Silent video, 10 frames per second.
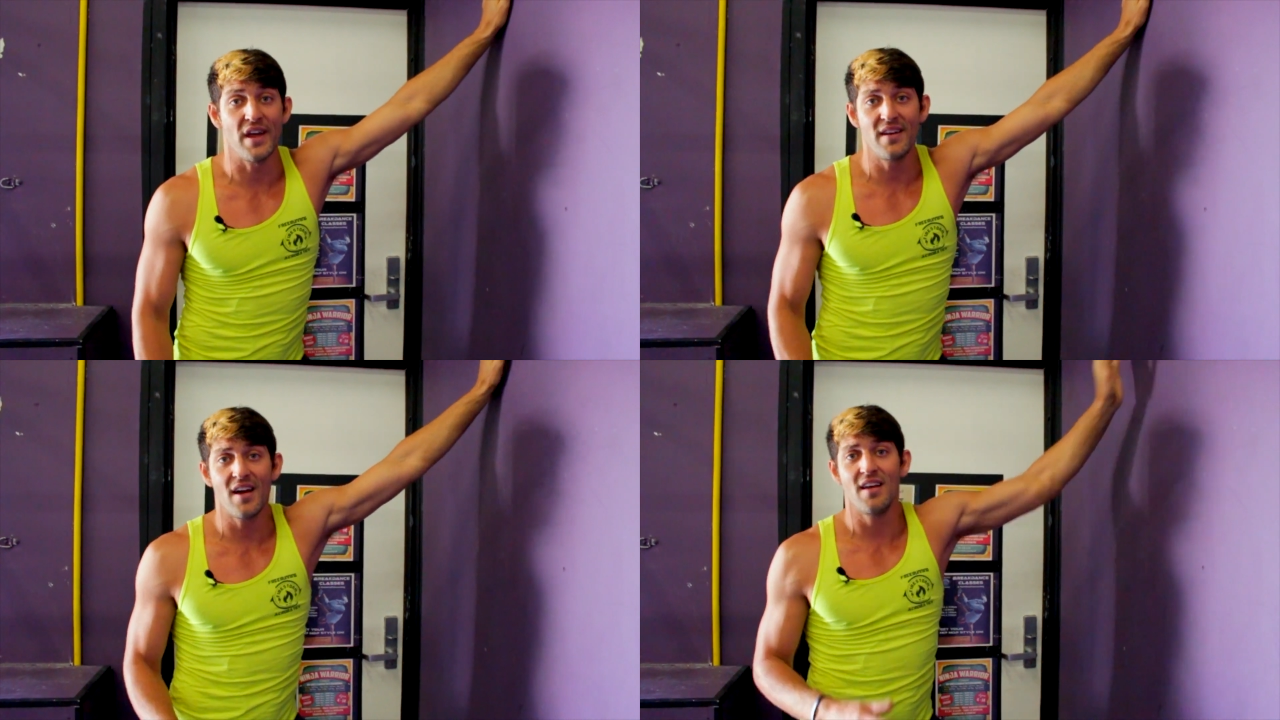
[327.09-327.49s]

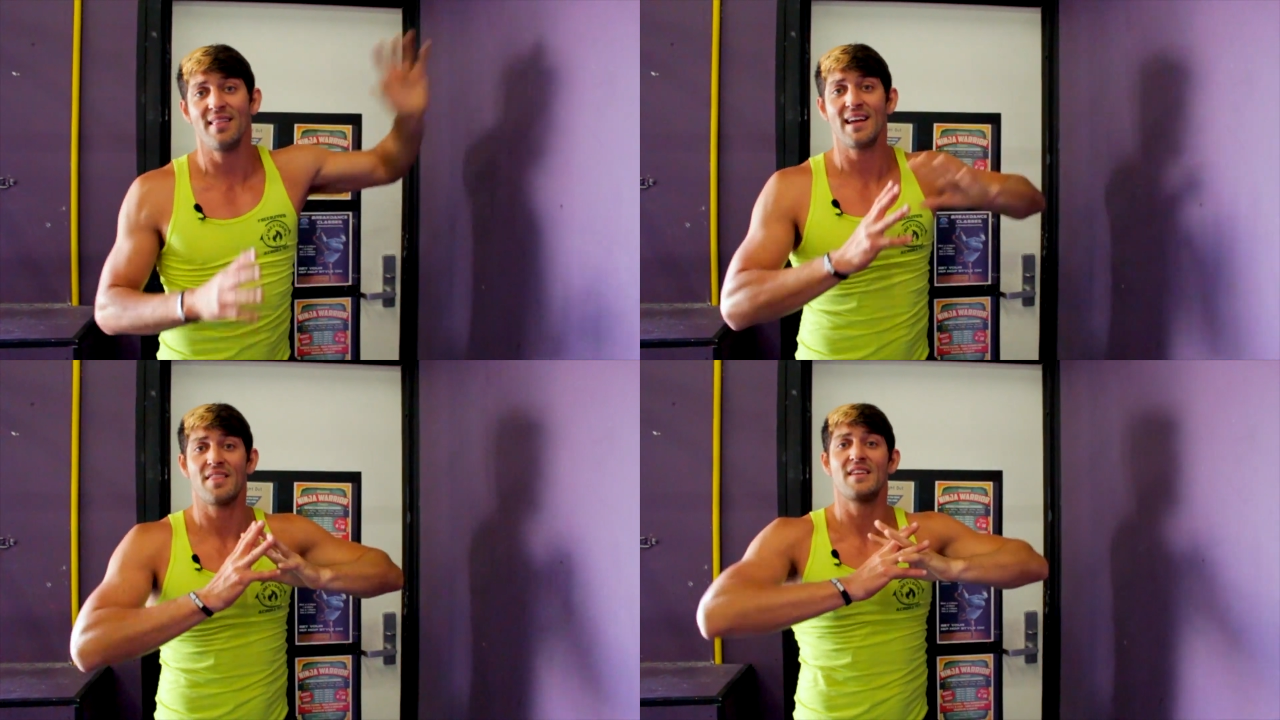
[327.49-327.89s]
and not
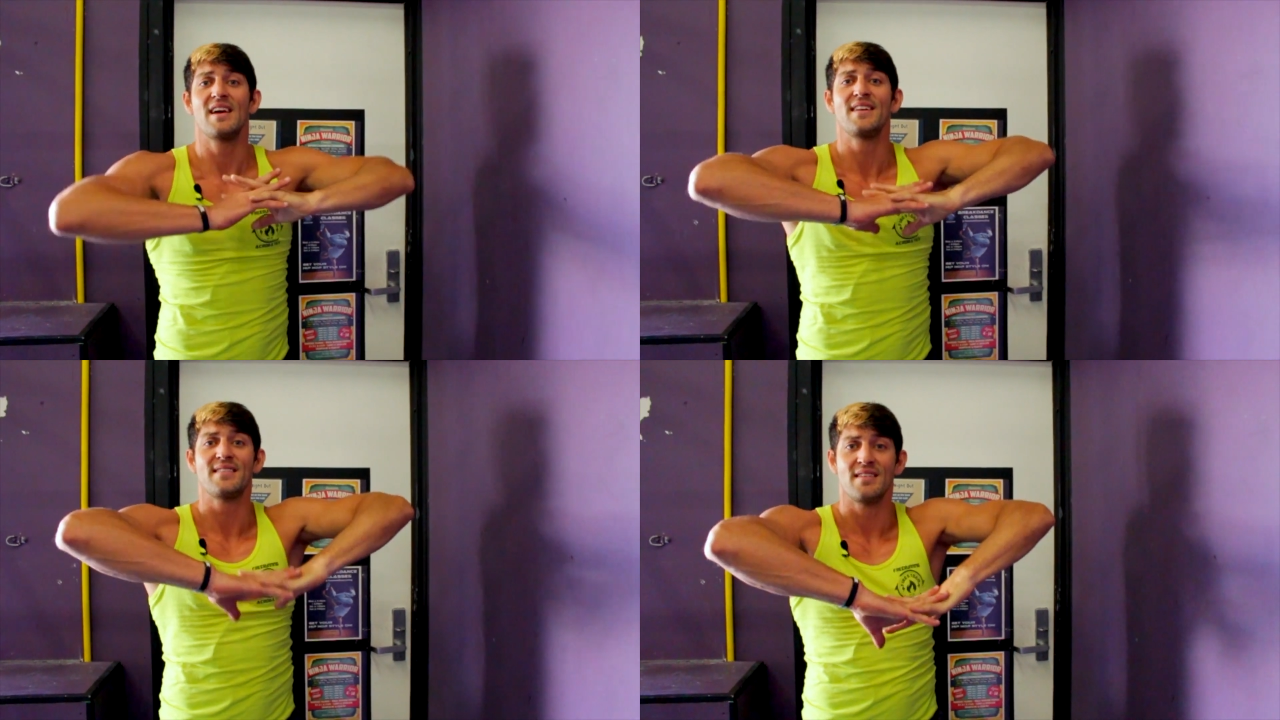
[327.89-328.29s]
in like the
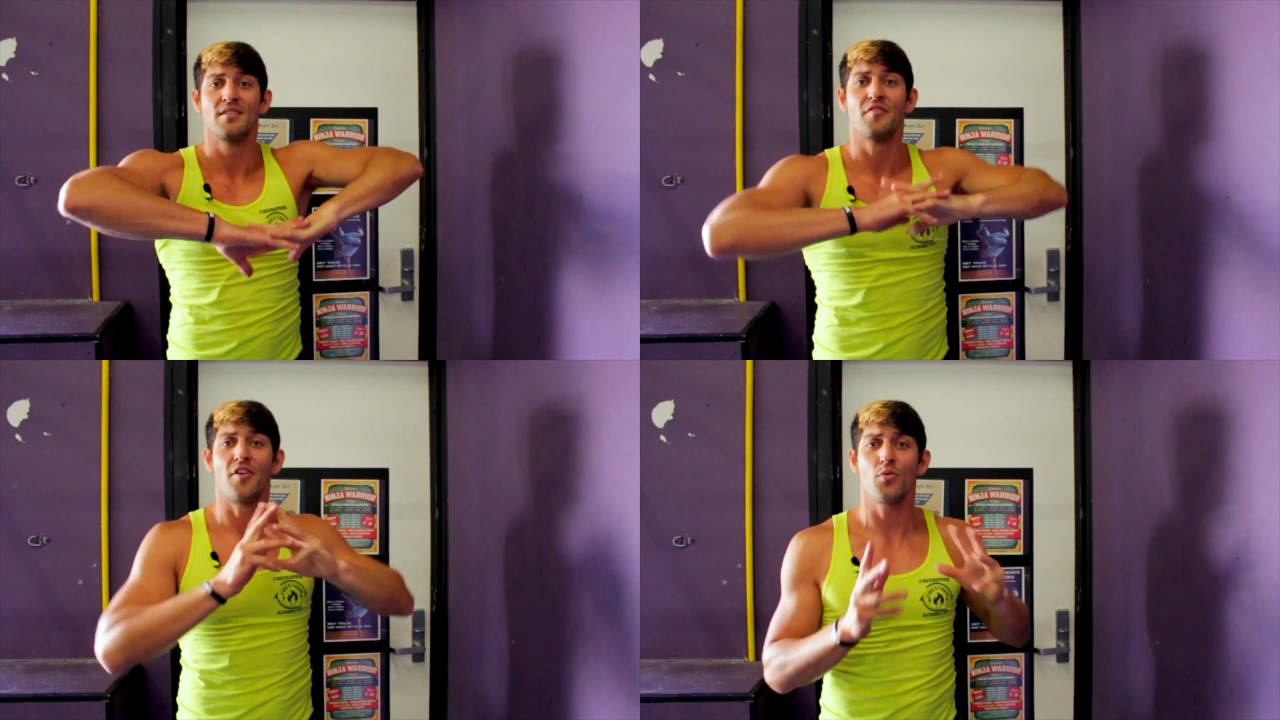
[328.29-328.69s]
nice,
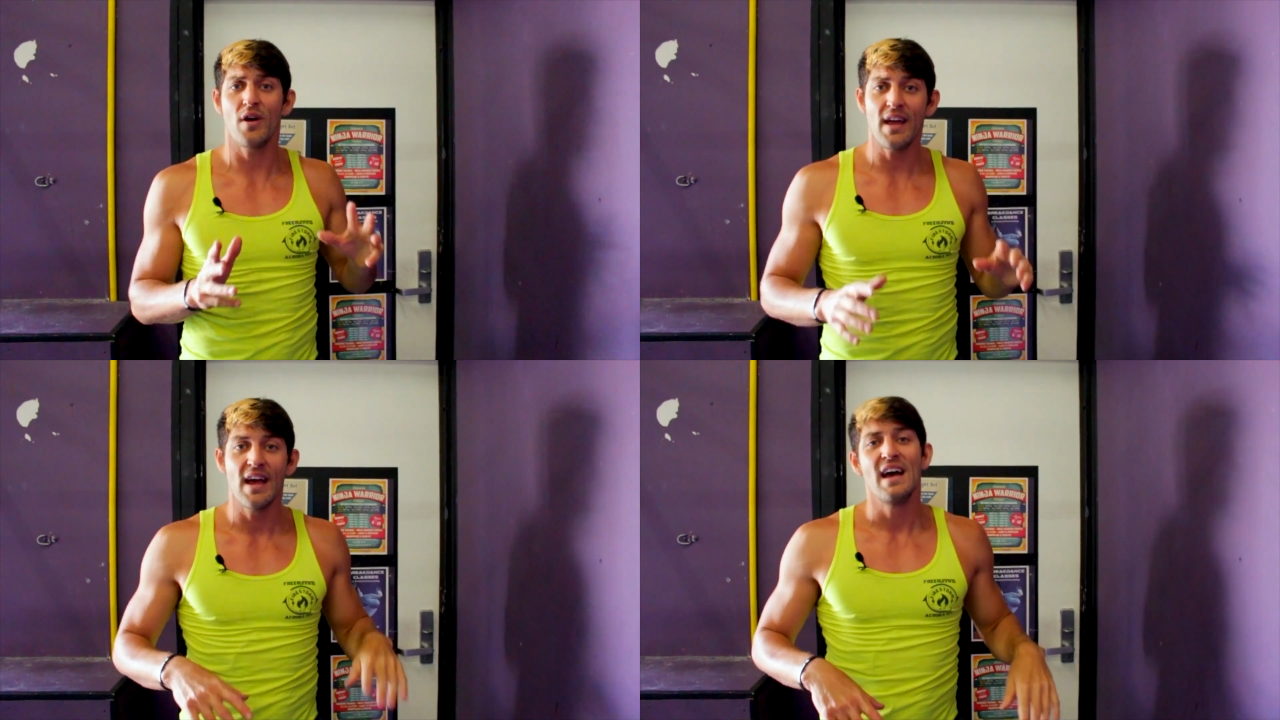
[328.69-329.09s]
fun
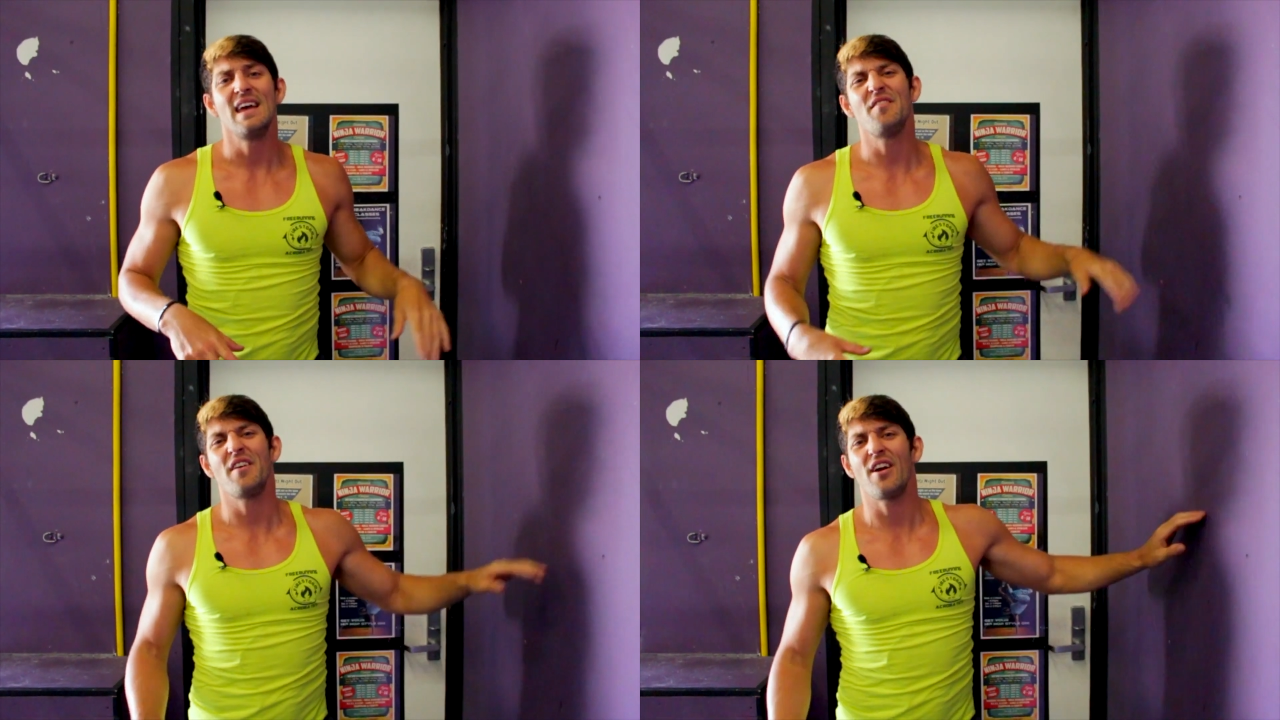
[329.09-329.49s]
way,
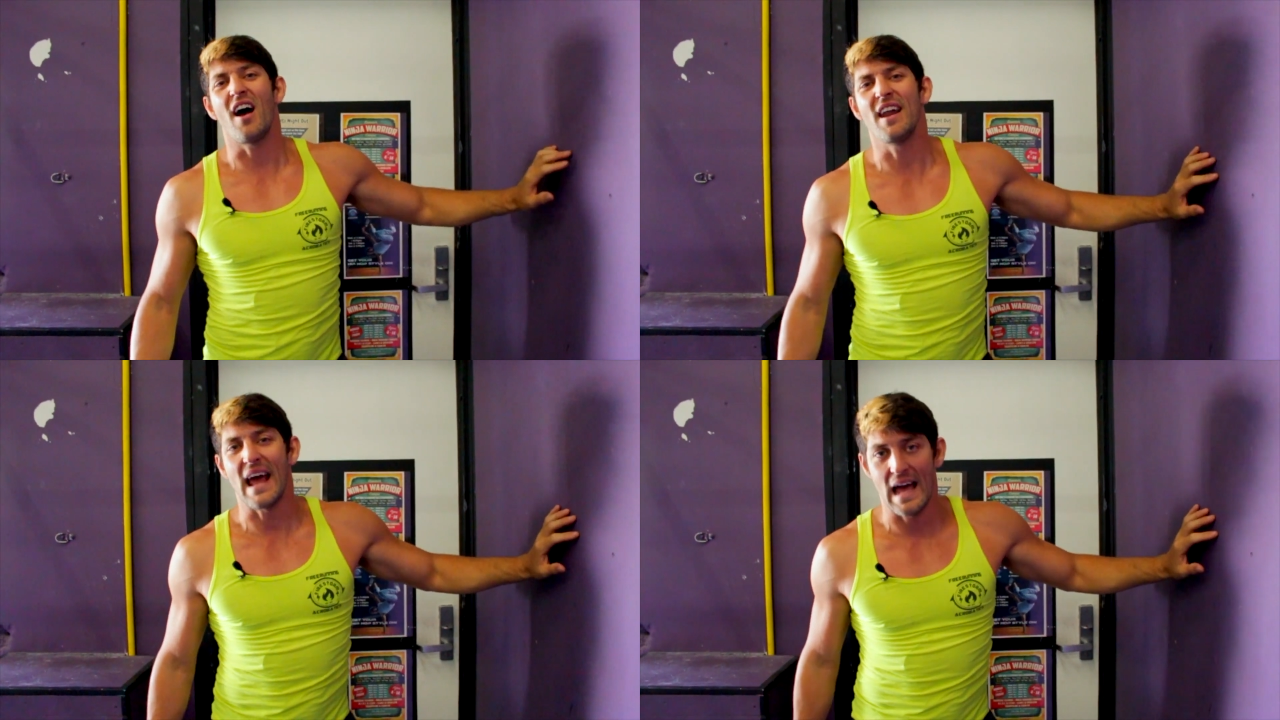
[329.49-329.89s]
in a very
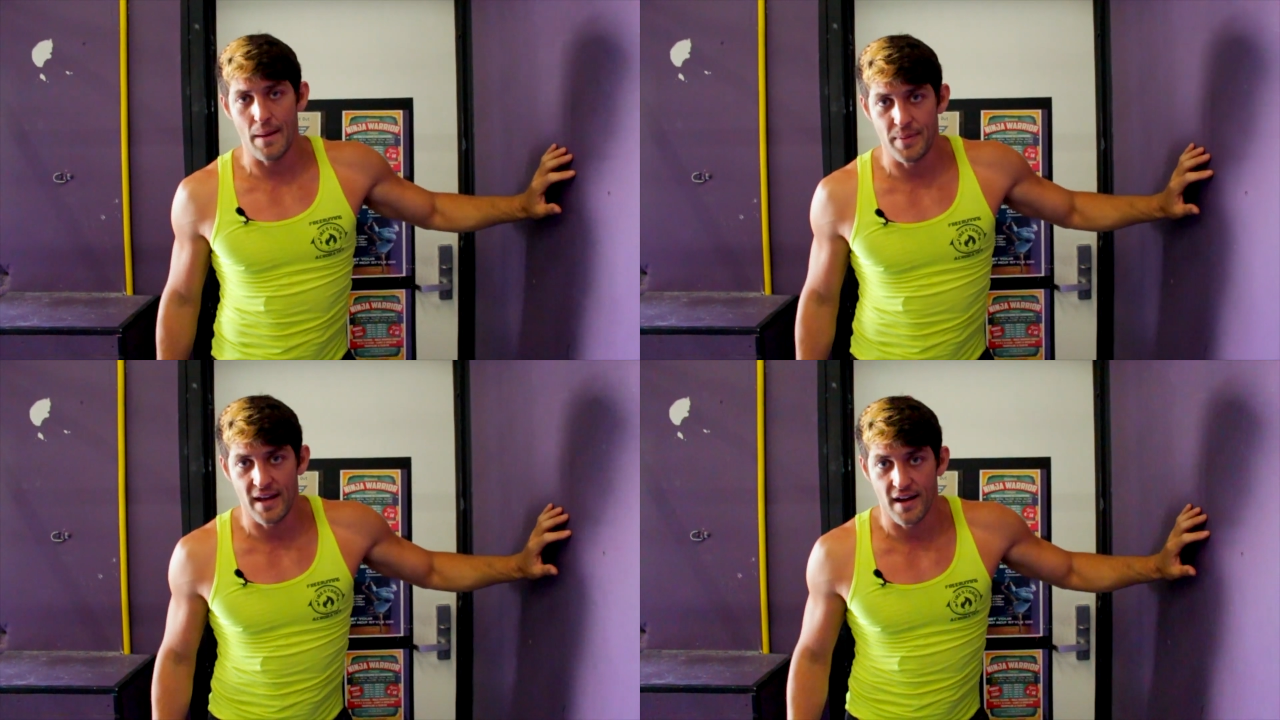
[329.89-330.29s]

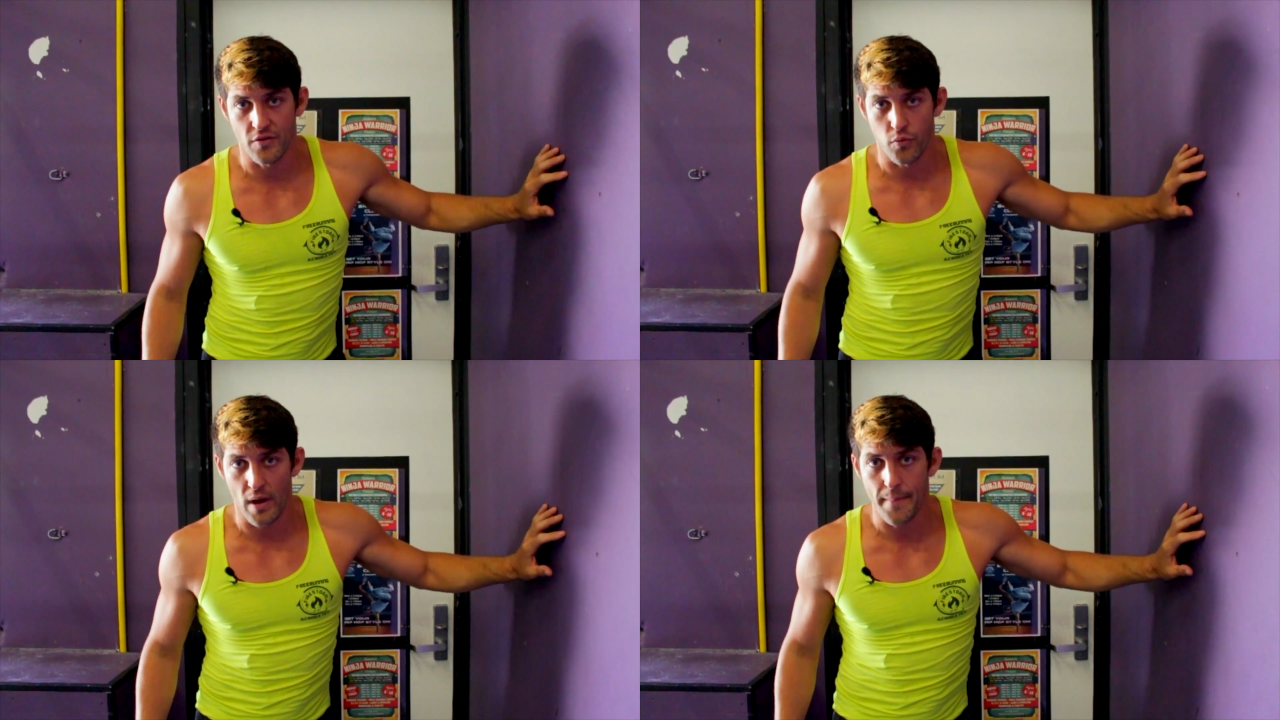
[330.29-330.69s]
unhappy
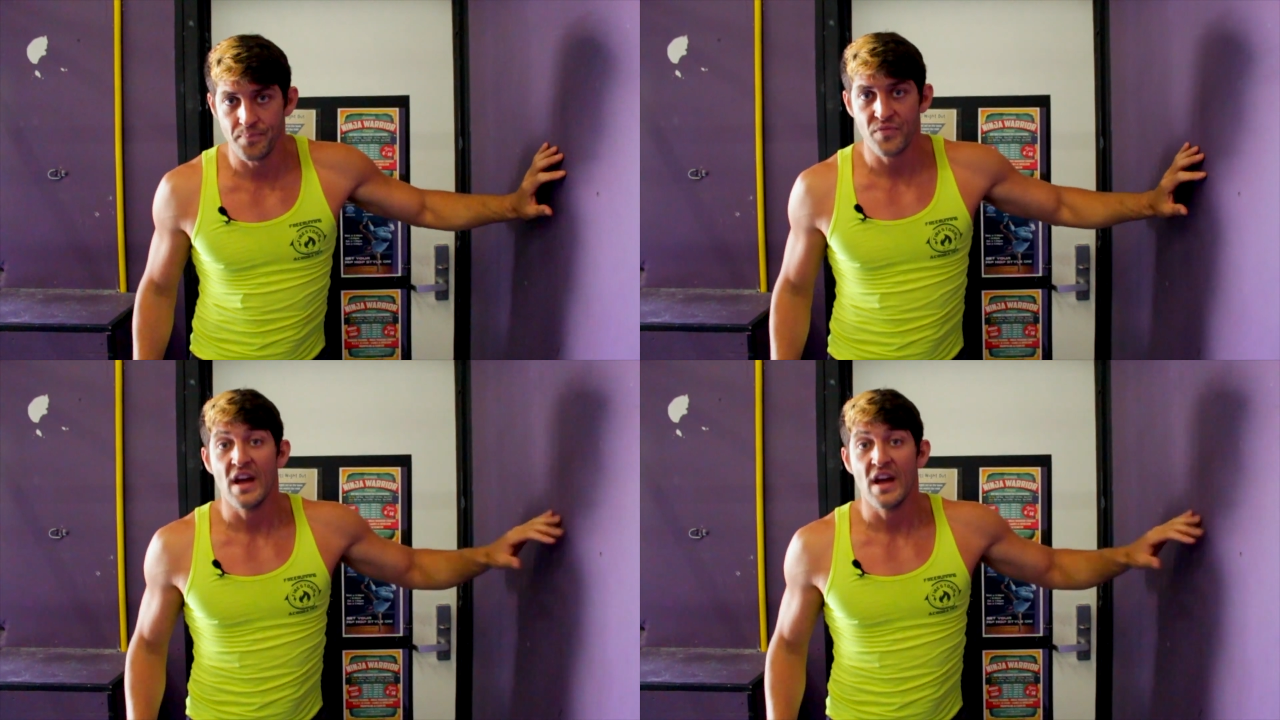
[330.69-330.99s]
kind of way.